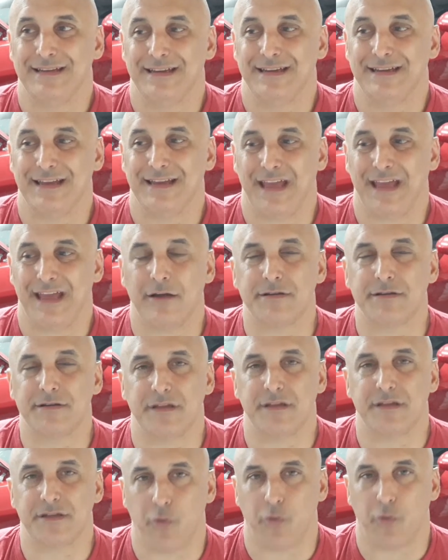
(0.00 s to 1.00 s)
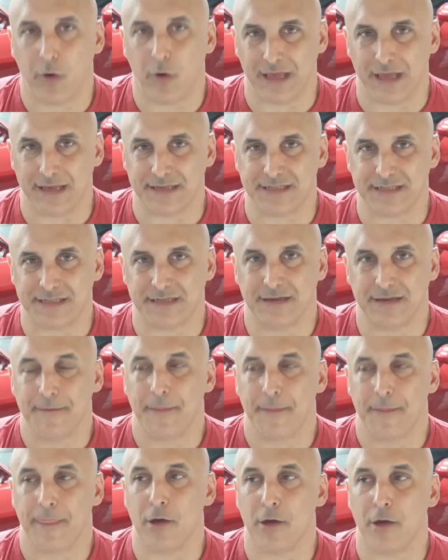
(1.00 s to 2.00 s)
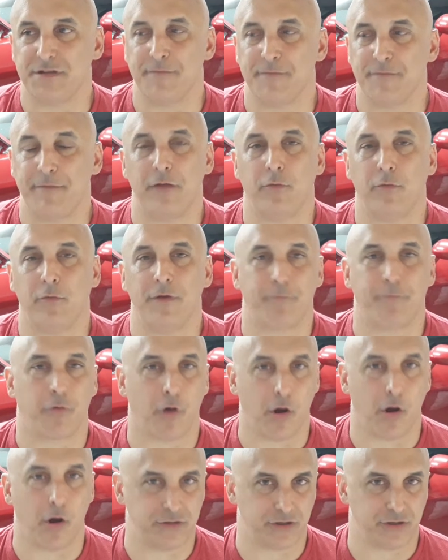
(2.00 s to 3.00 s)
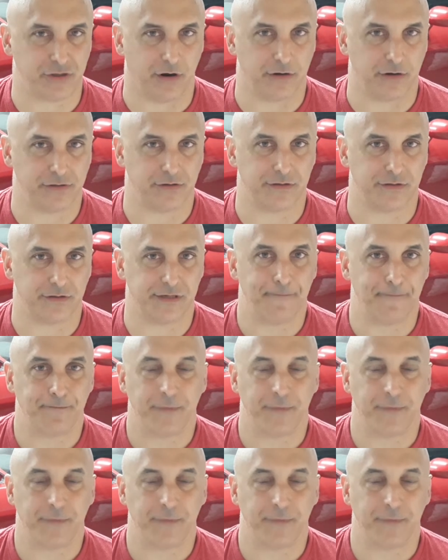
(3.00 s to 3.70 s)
Here's the twist. Those have been with Pro Chargers.